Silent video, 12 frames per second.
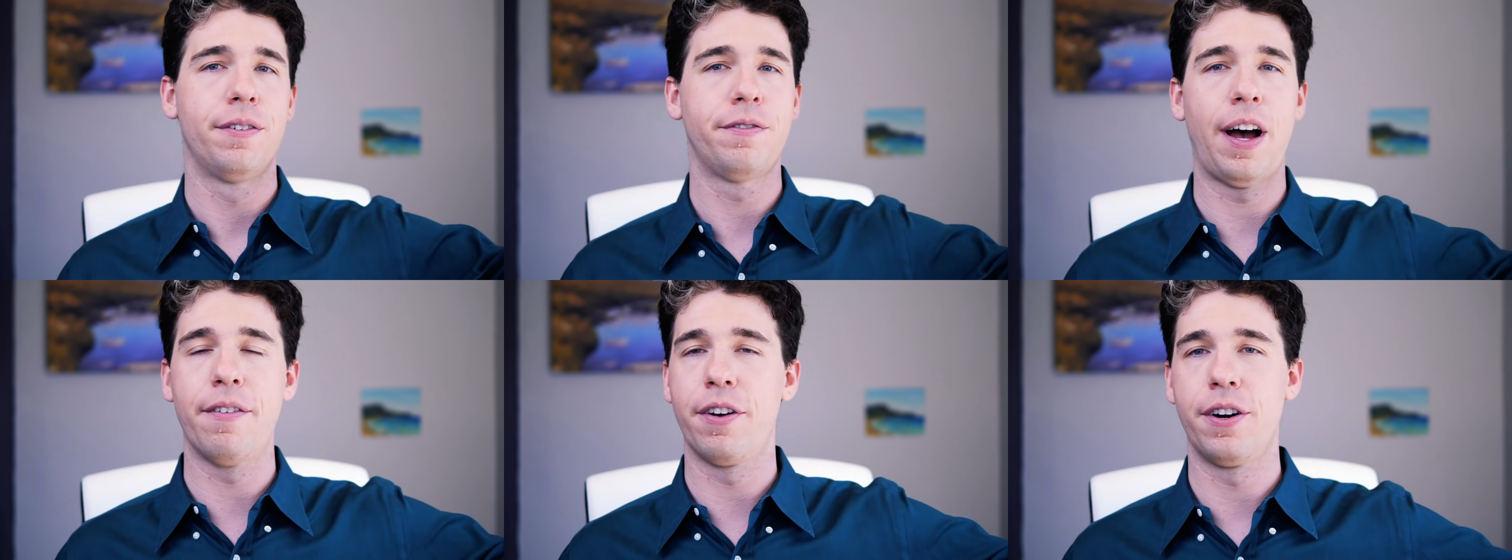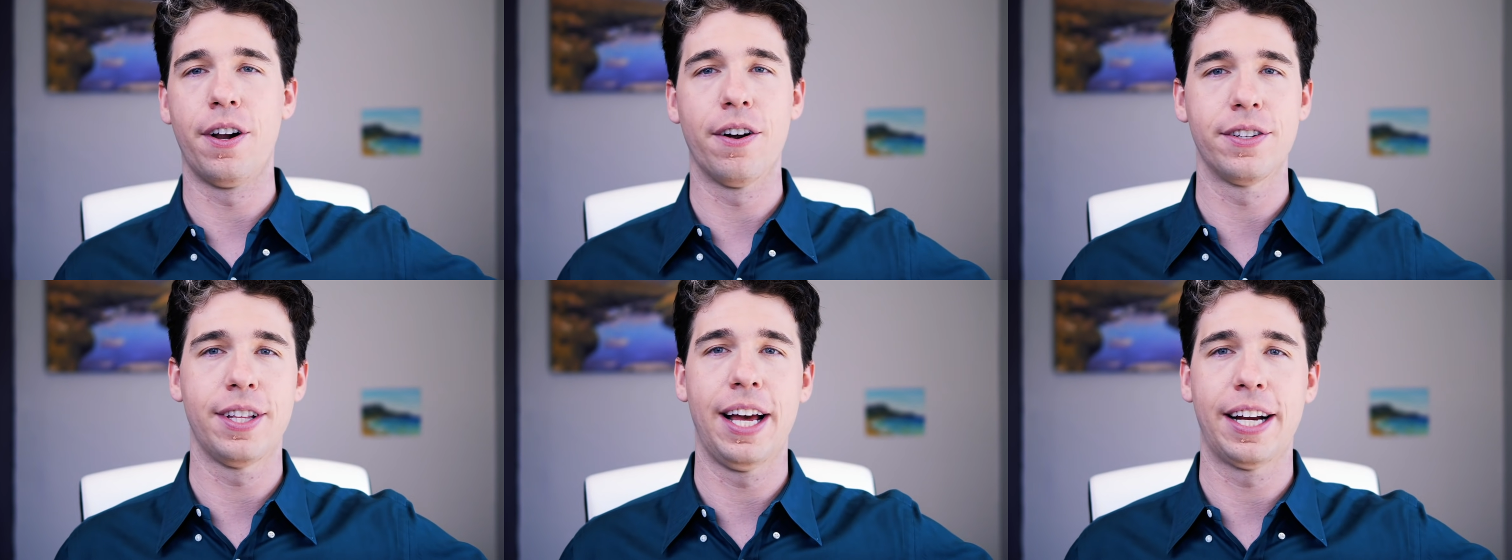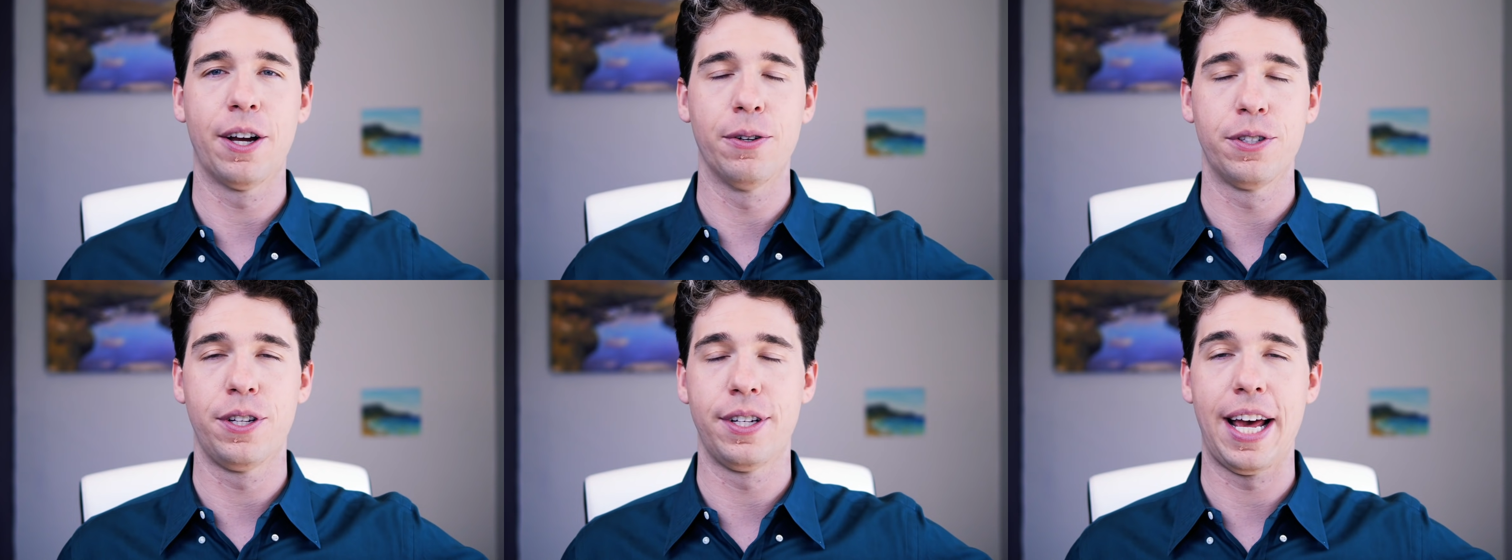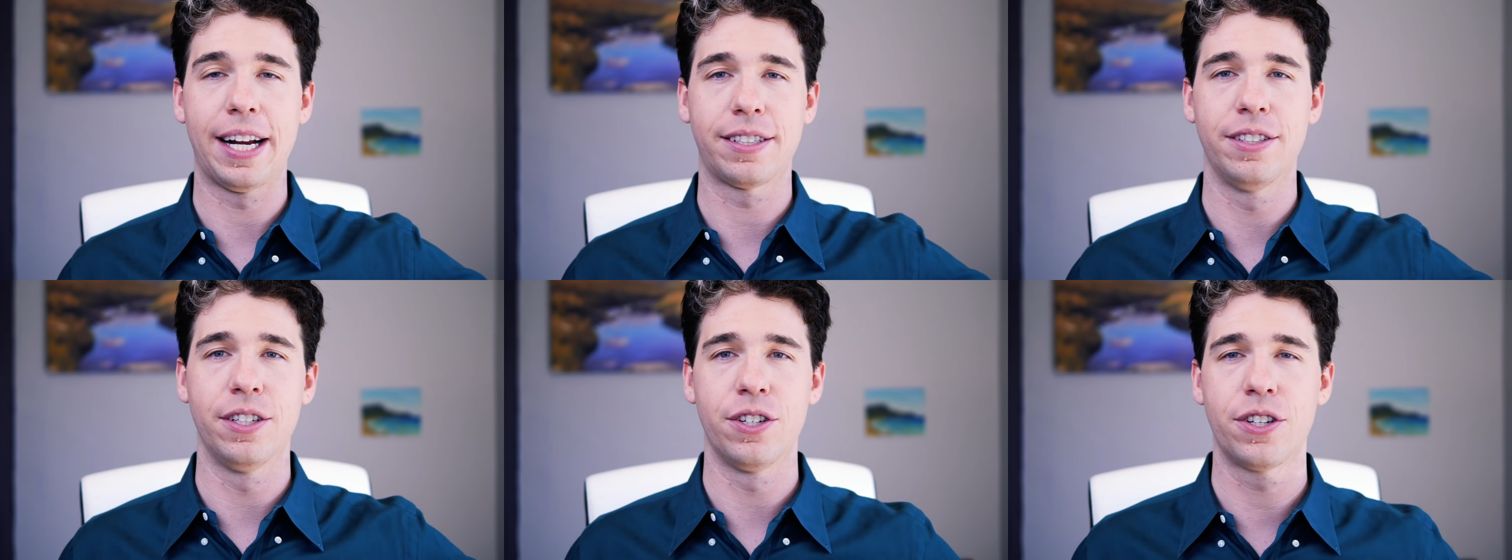$500 of that goes to
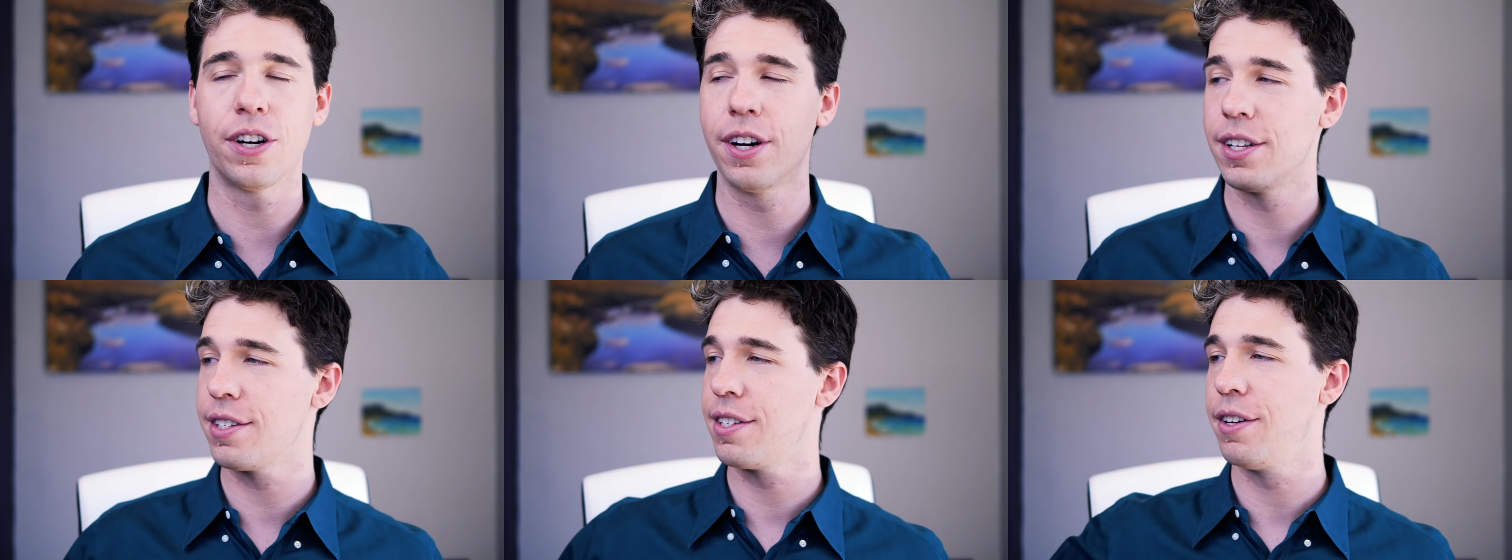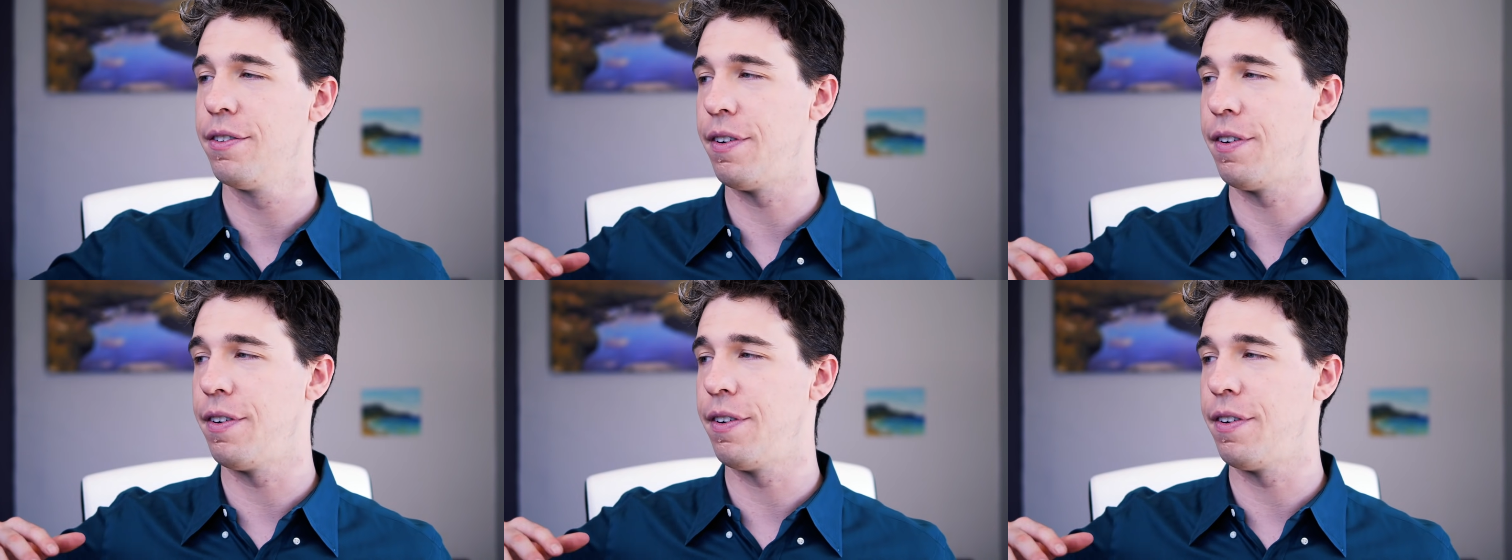taxes and insurance,